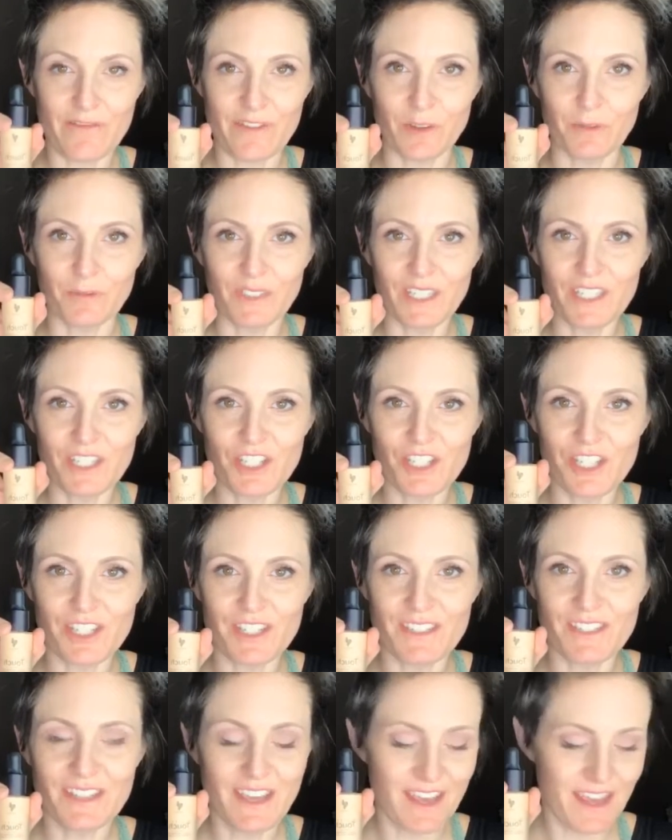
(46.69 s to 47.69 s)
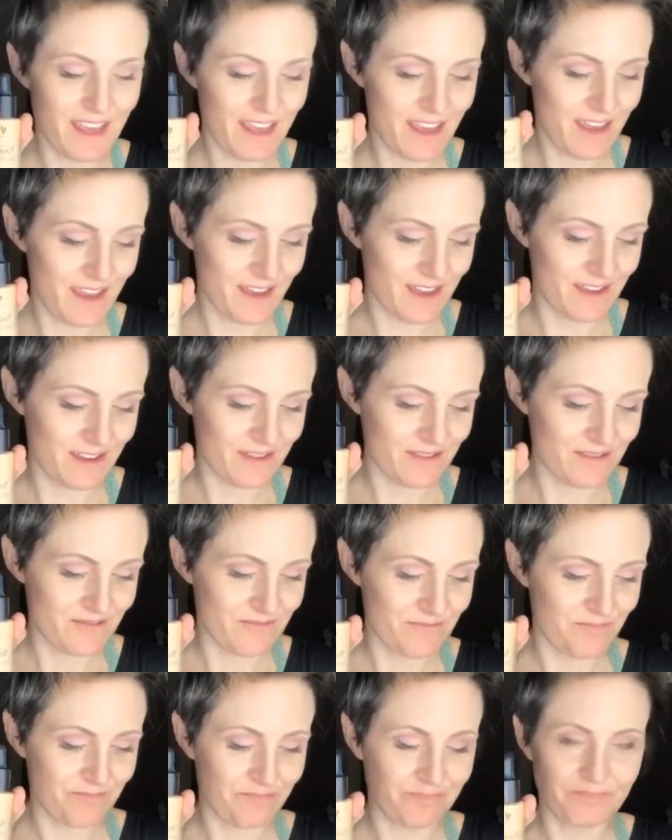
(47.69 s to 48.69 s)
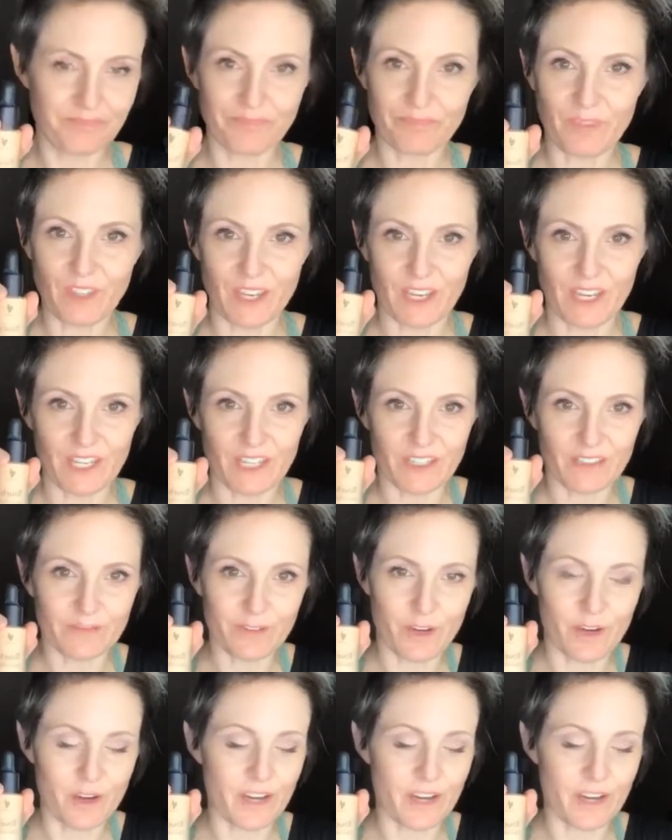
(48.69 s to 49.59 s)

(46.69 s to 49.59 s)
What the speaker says: foundation. I